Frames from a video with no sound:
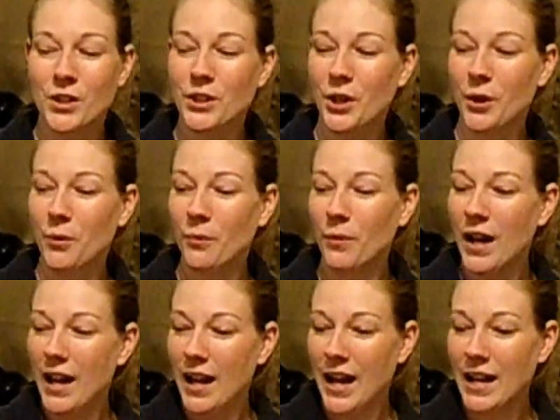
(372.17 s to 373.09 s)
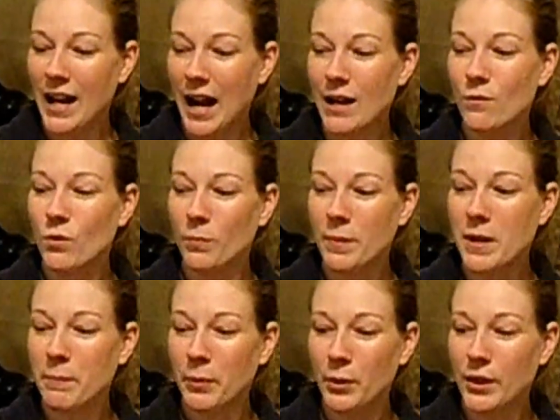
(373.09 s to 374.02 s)
So, and I will
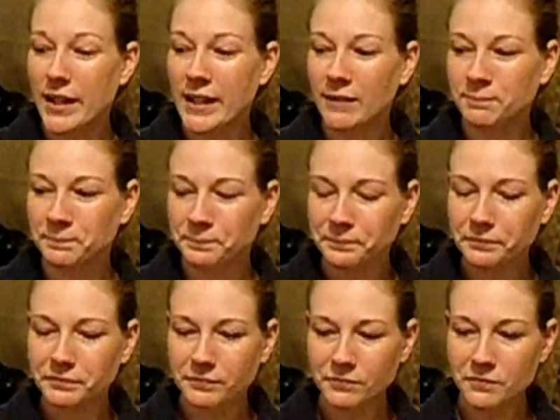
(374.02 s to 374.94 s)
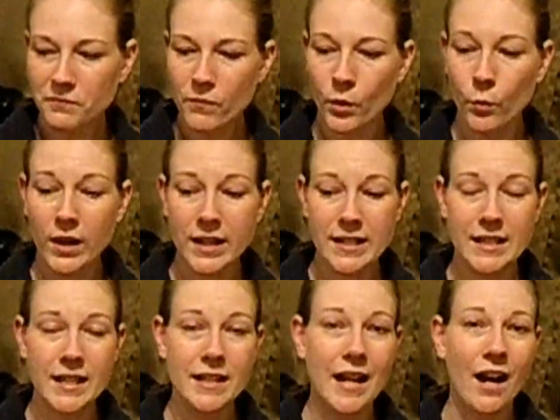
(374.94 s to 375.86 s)
be putting, when I
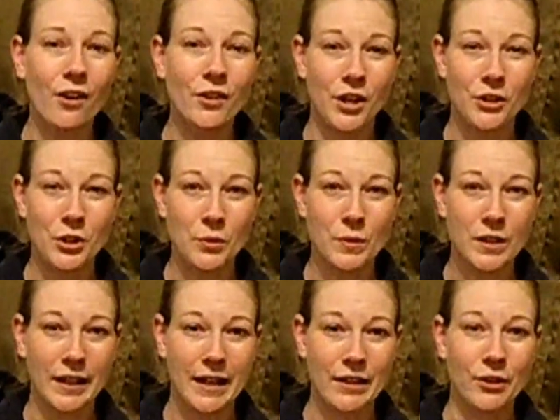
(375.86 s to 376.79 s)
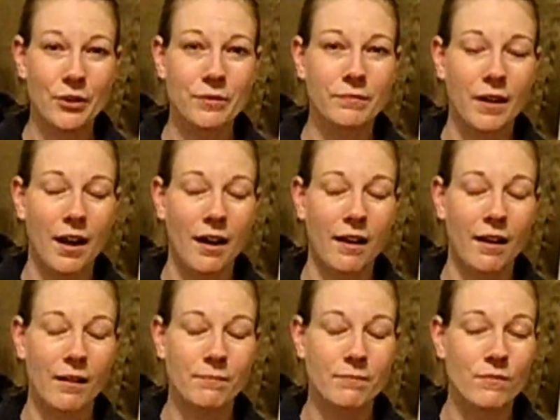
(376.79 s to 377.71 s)
send out a newsletter,
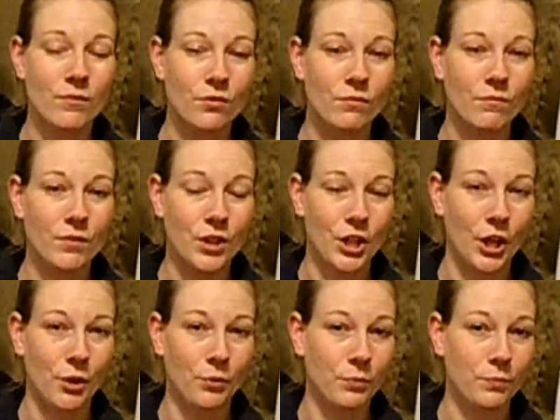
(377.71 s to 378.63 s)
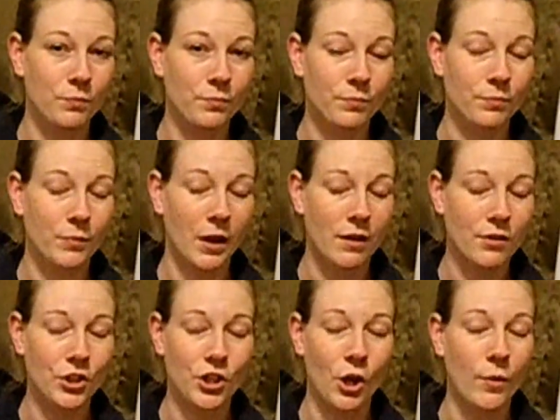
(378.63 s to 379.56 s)
you know,
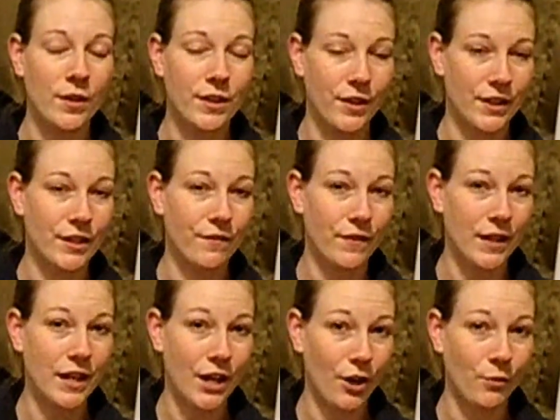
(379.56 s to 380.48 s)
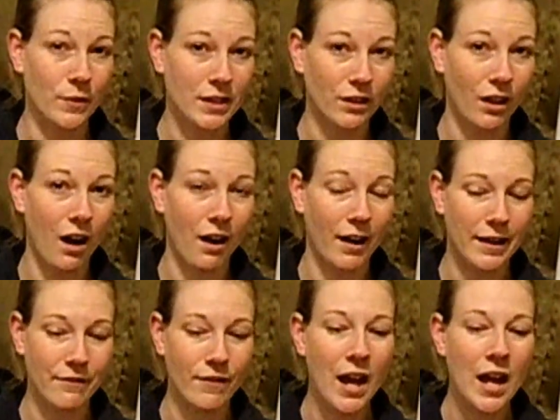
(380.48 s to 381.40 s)
showing that this video is
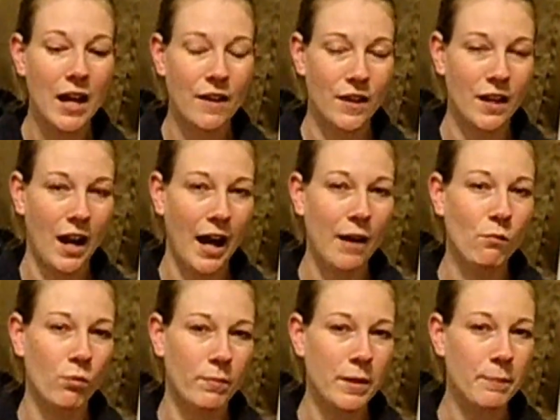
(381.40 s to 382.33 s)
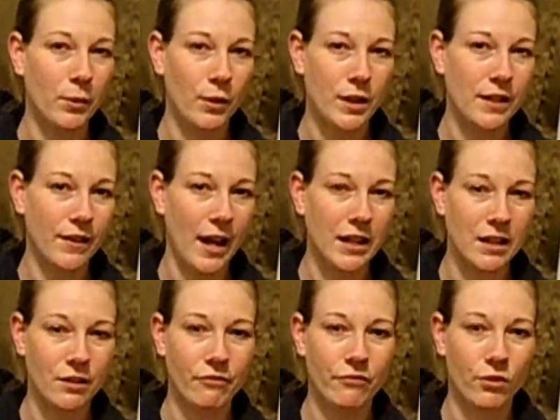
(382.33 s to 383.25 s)
live, then I will be putting that
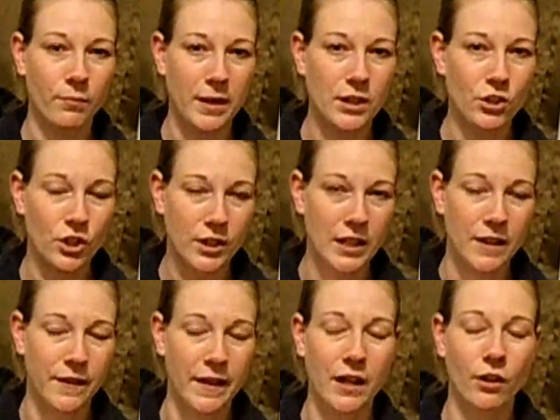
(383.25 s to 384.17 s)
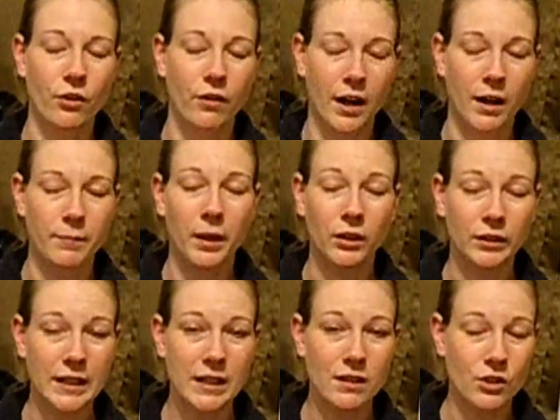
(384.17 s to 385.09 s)
information in there, a
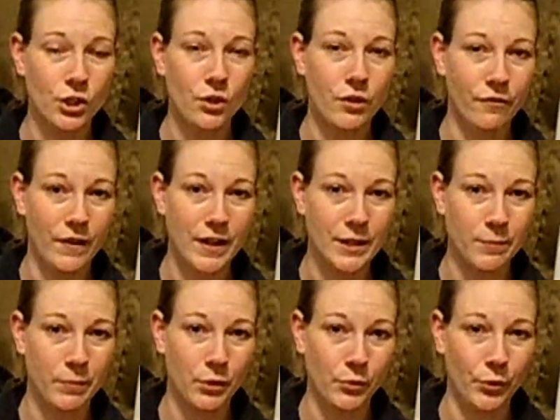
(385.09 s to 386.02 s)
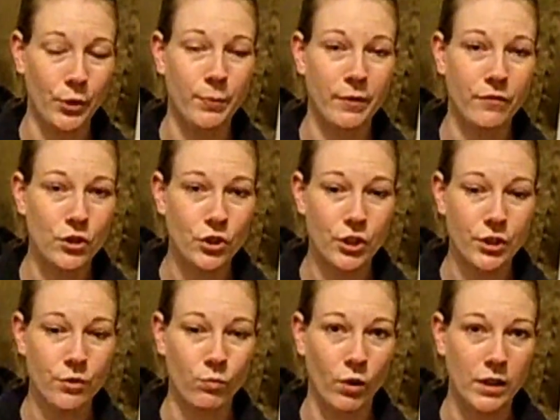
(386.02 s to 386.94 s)
link to the Facebook group if you
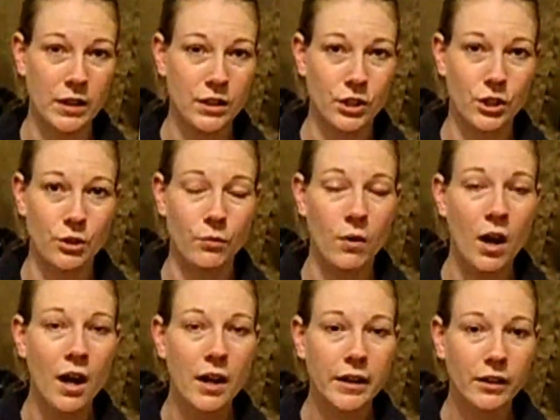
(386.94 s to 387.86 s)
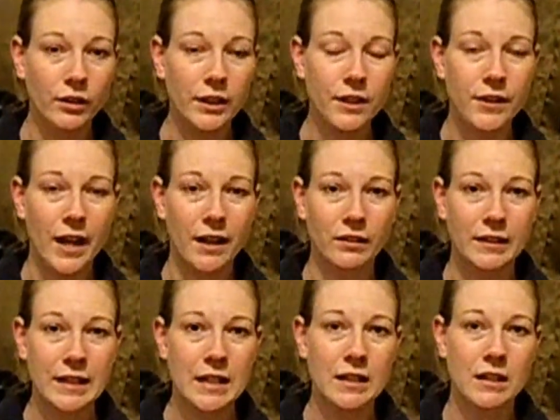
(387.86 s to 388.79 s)
just want it to click that
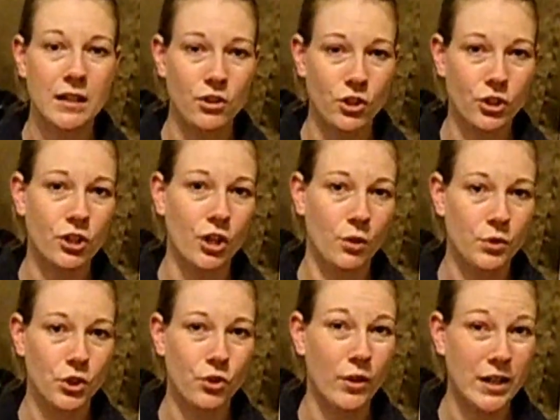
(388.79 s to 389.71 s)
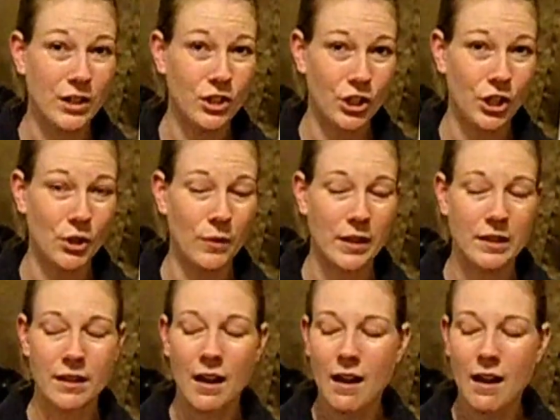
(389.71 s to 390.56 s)
link and just go straight to it.